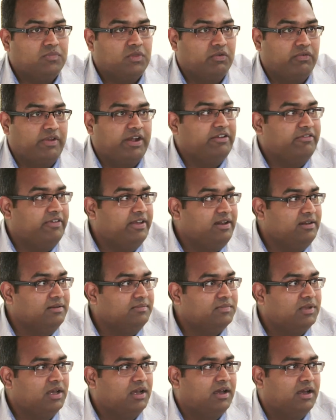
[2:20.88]
Very well.
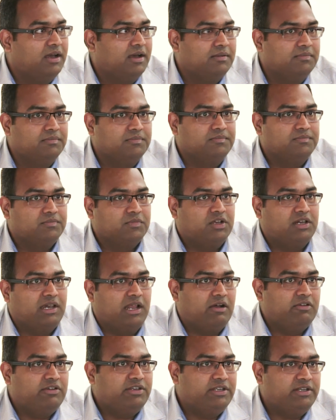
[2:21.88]

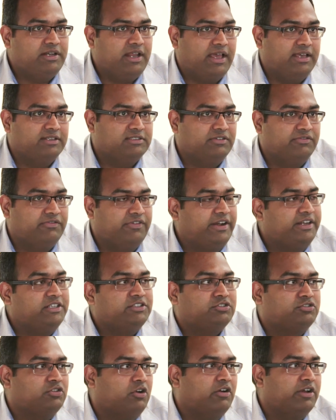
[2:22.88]
Cloudian has a very
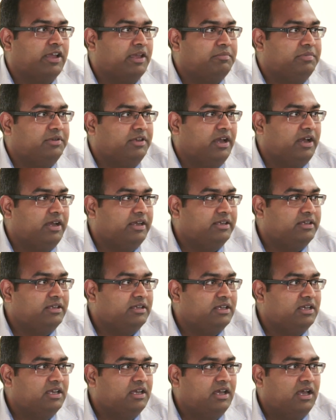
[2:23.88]
strong API.
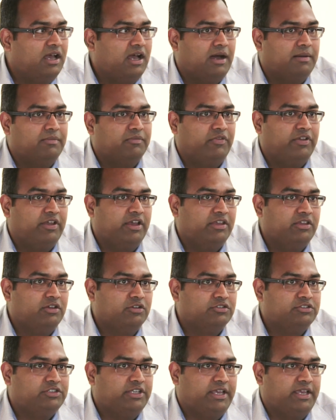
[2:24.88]
We are
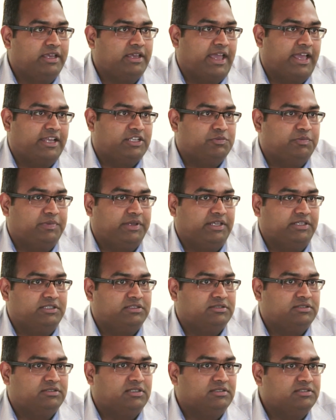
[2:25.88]
using
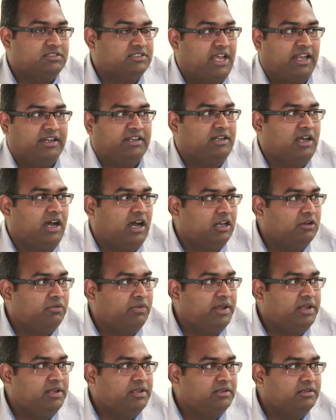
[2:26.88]
HPE's standard
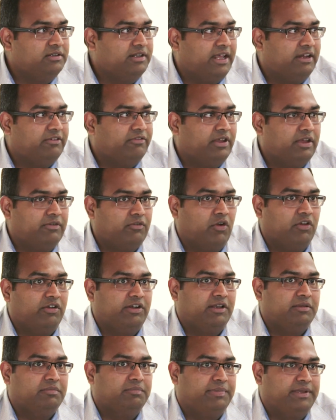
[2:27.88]
hardware that we have
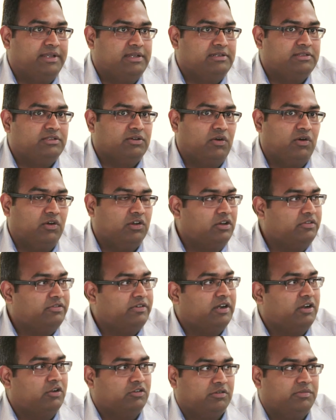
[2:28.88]
already built all of
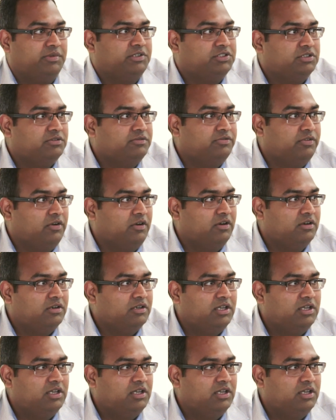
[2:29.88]
our automation for.